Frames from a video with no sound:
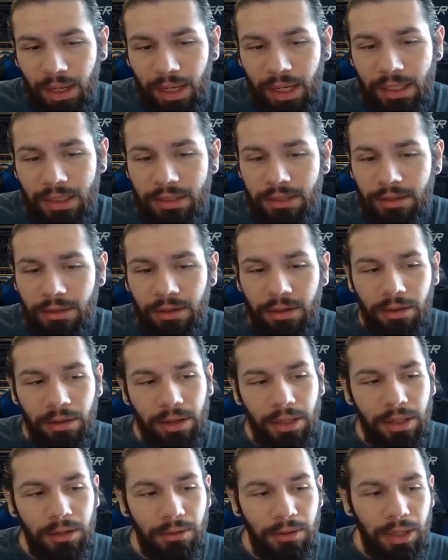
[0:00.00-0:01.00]
until
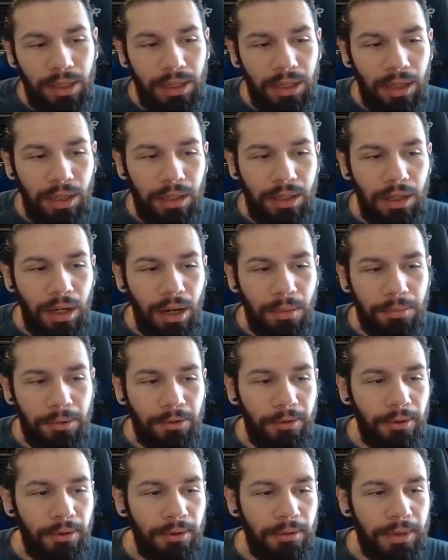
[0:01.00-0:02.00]
you get a
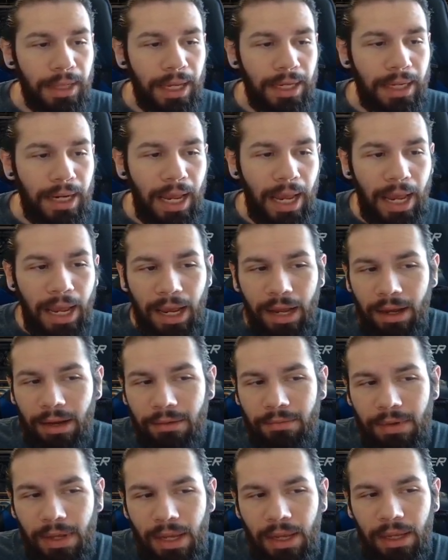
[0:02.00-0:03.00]
couple that
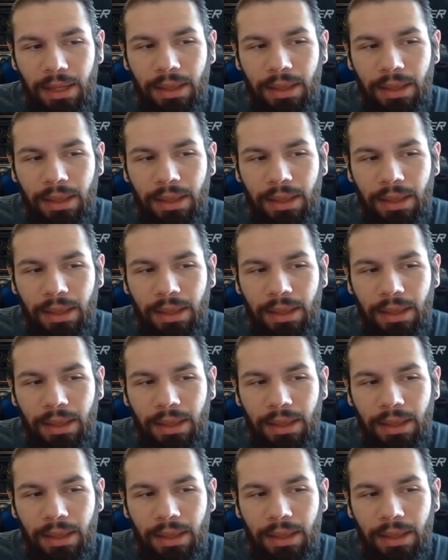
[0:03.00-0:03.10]
have